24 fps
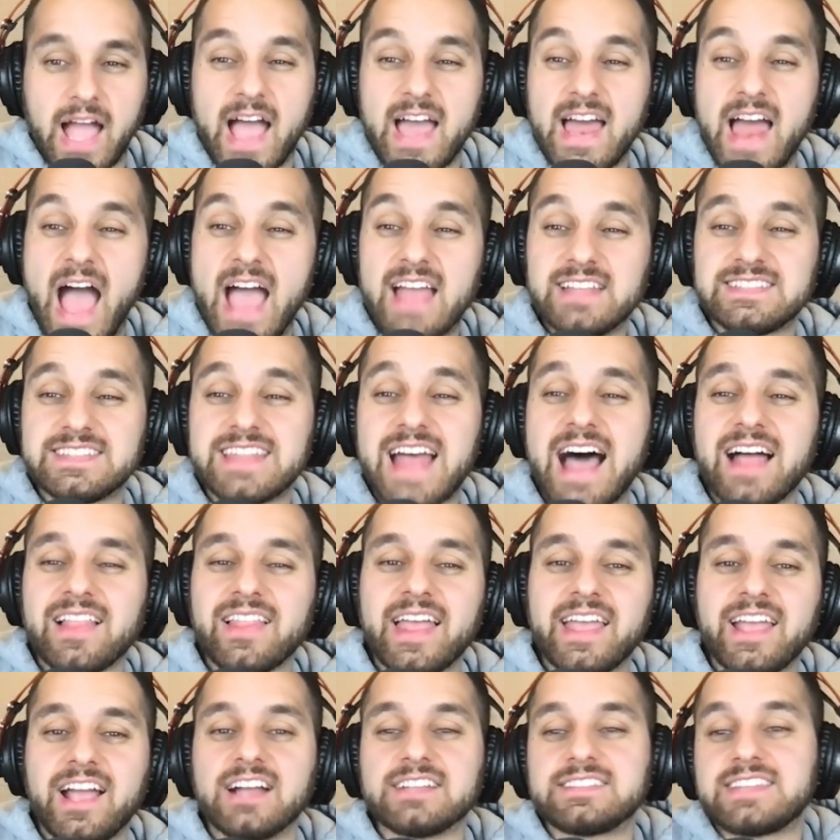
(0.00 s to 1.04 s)
It's not
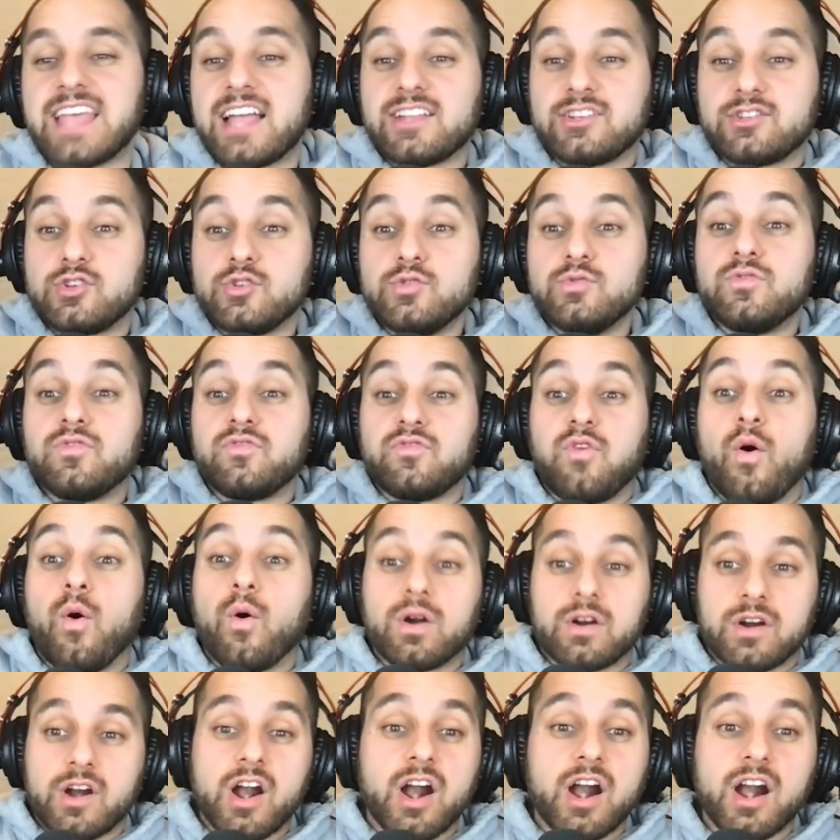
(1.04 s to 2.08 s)
like a tattoo
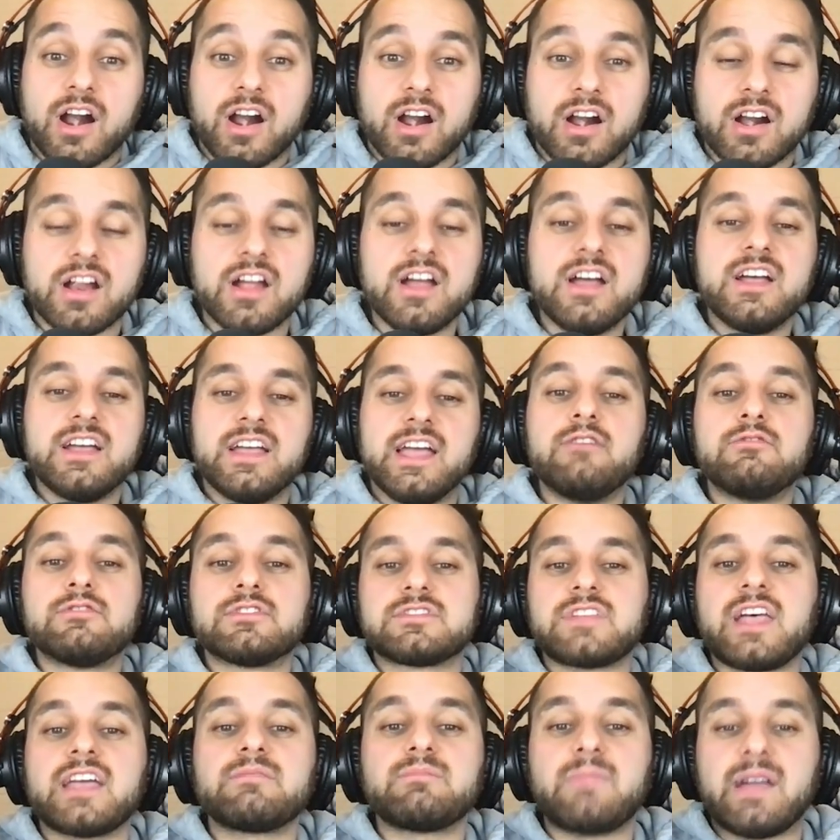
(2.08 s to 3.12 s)
for her. It
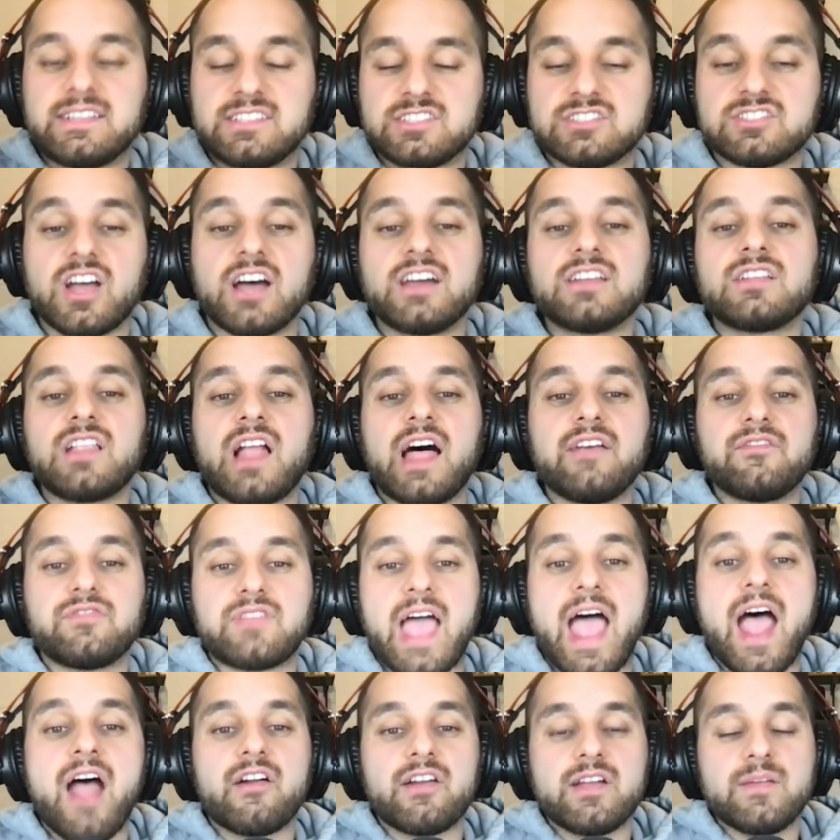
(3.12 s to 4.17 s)
was like my son loved
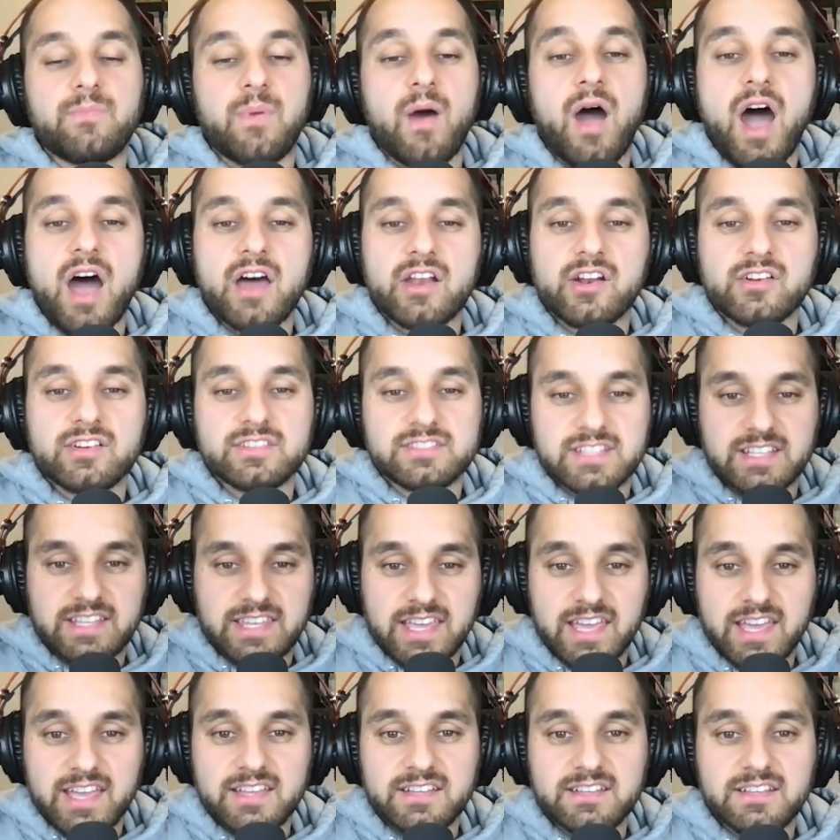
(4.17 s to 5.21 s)
Harry Potter as a
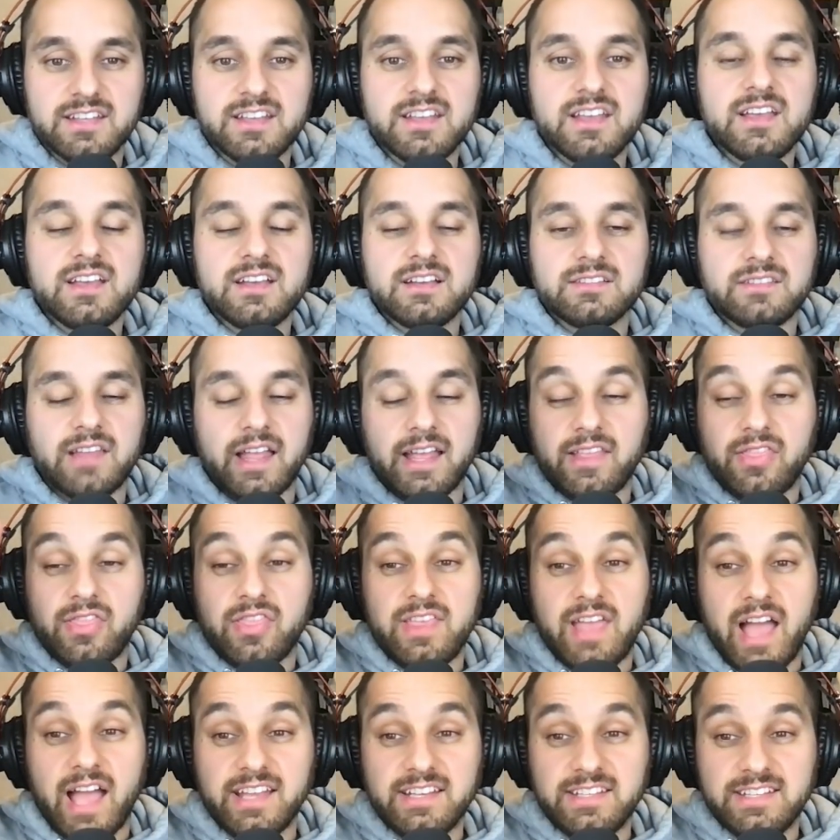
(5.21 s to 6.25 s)
kid, like
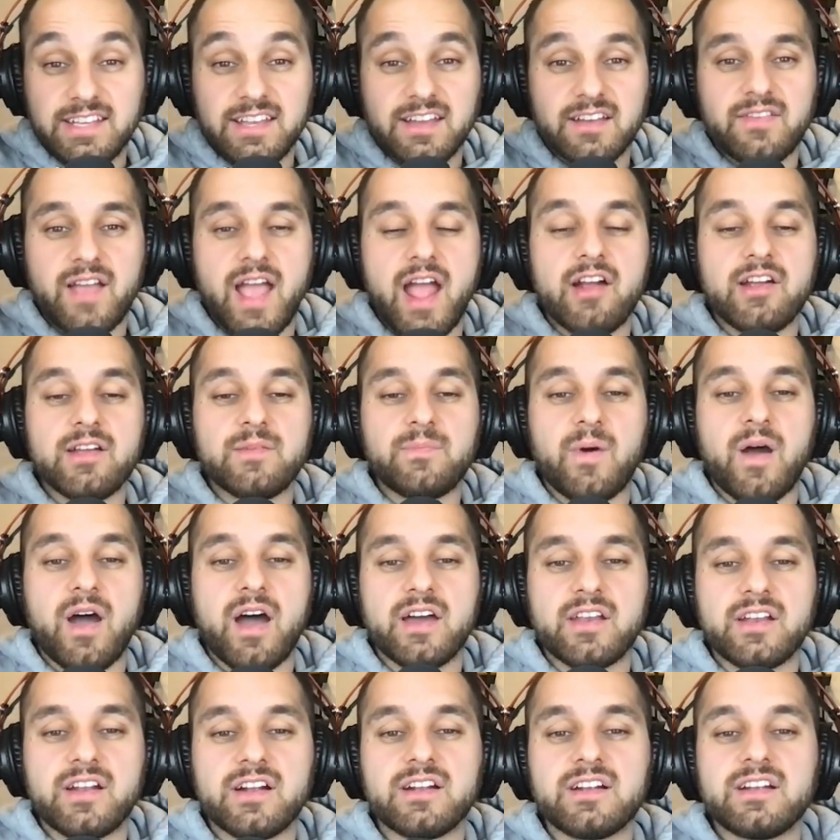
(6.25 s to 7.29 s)
the idea of Harry
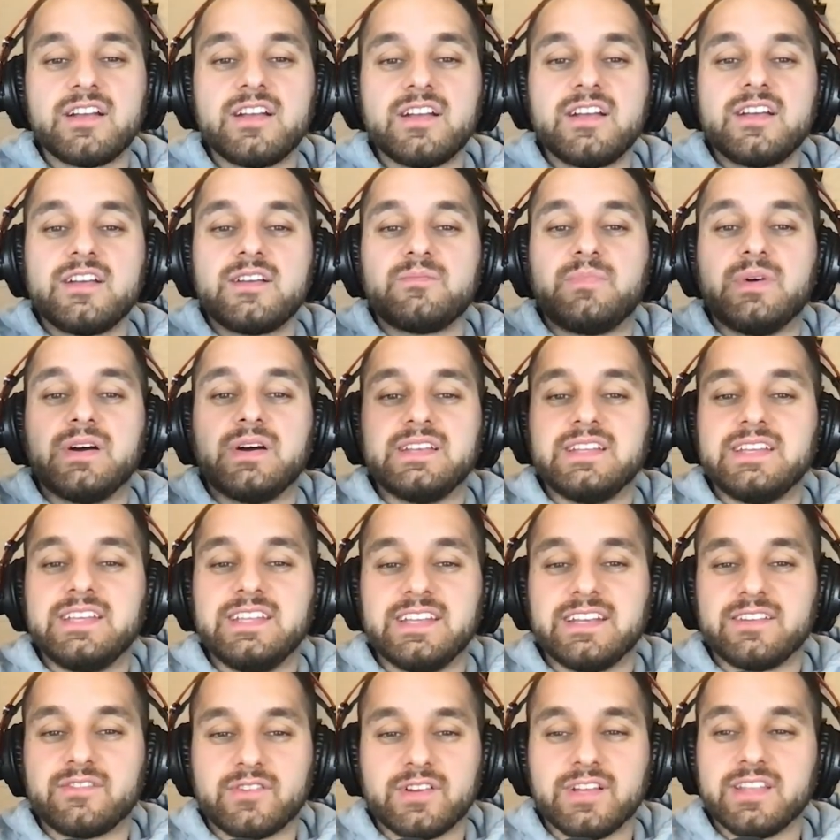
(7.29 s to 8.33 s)
Potter, but he
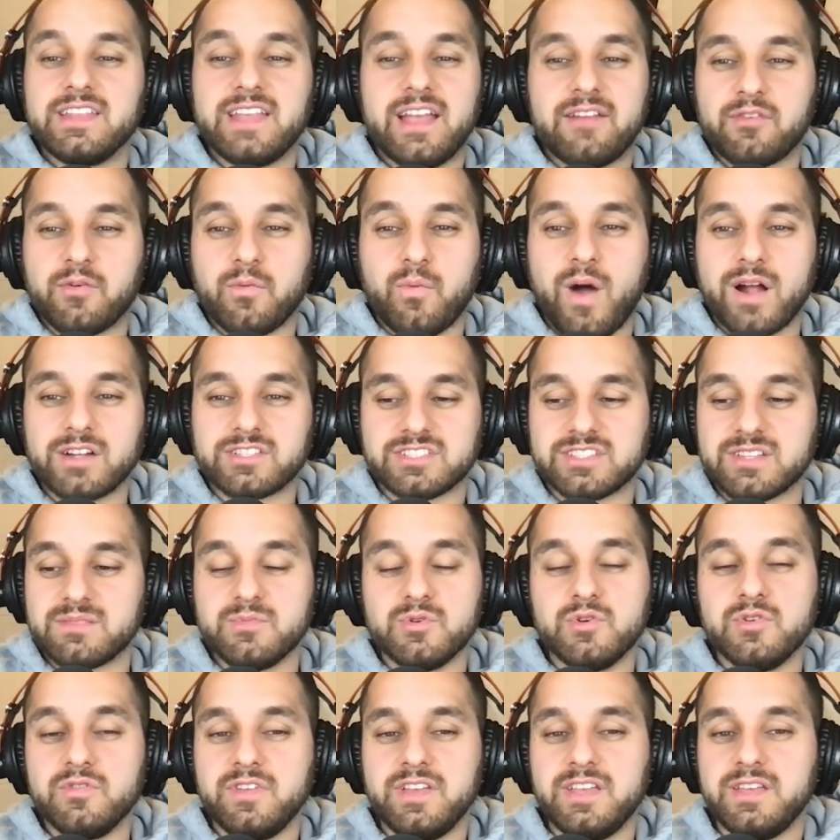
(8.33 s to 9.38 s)
didn't really ever watch the
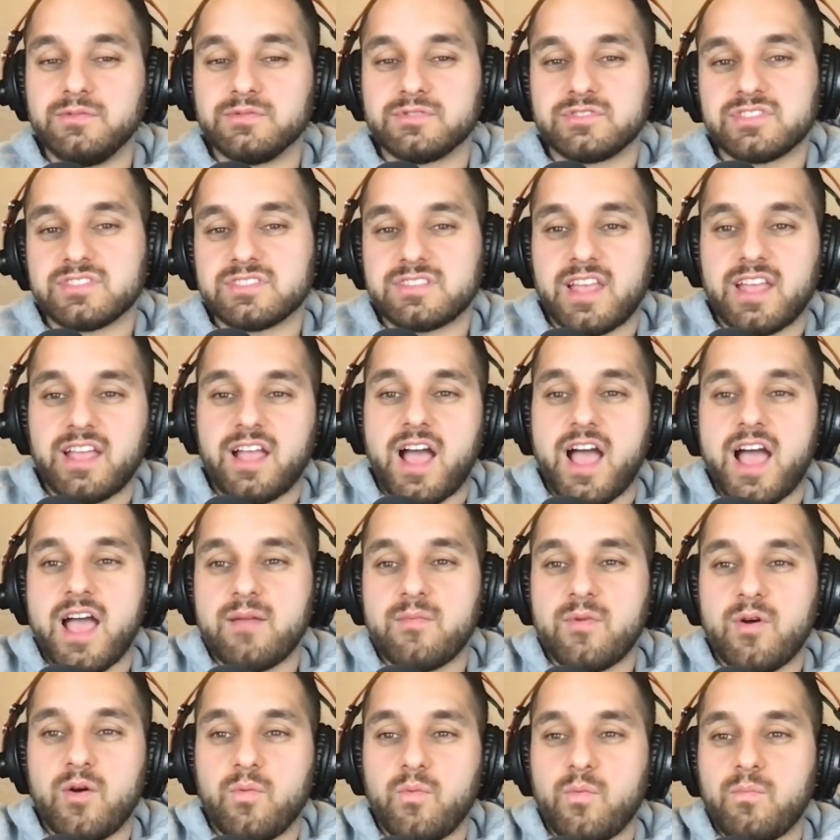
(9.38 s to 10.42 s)
movie. He was just like,
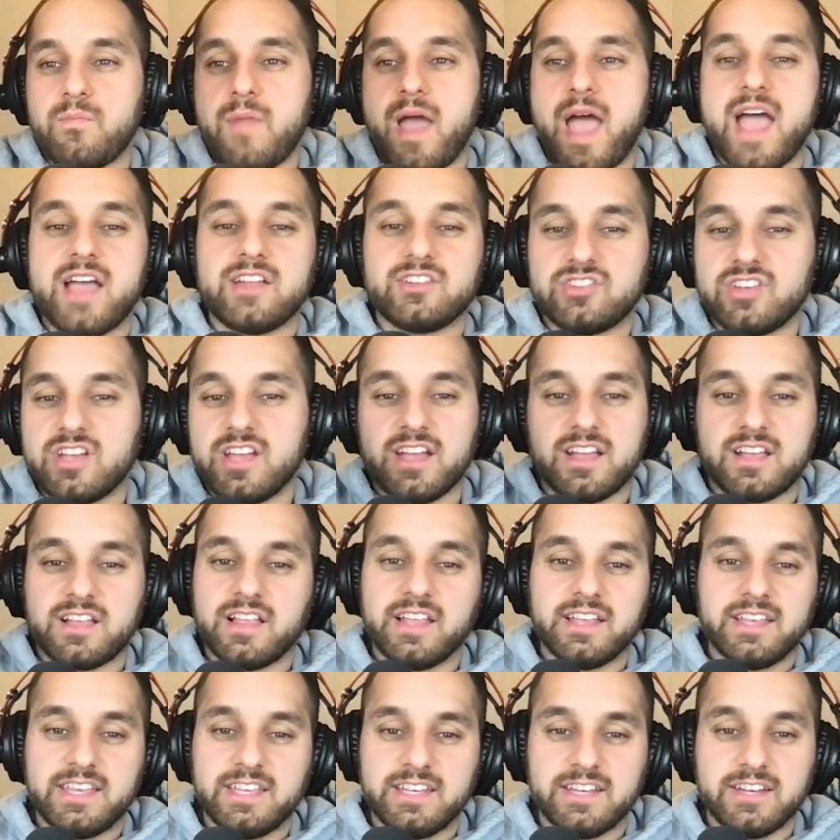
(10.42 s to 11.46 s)
"I'm a magic."
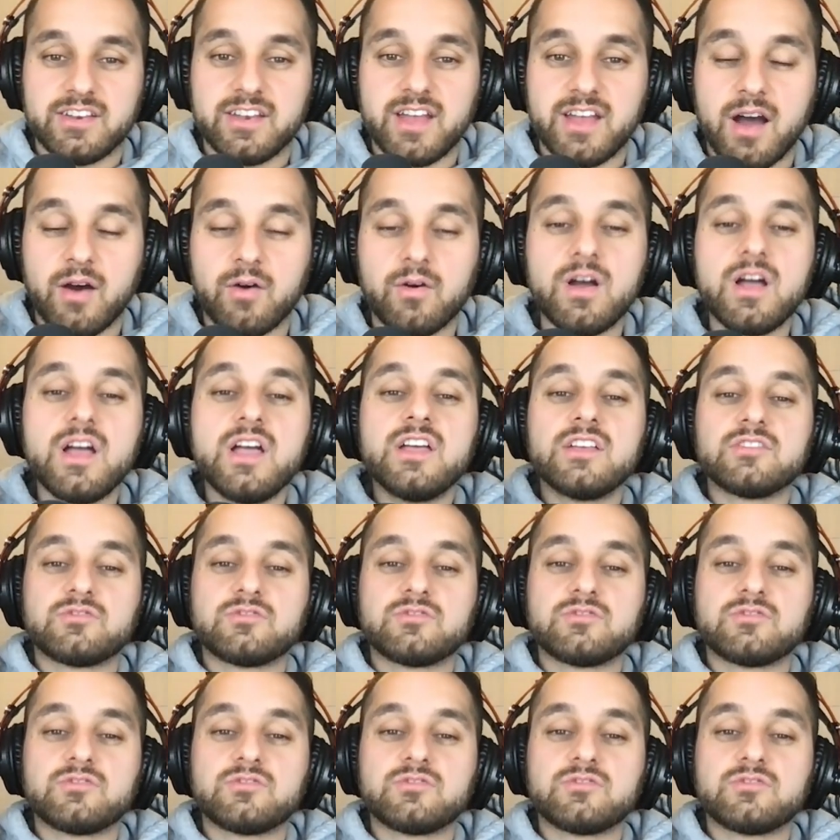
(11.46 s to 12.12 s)
Like he didn't know.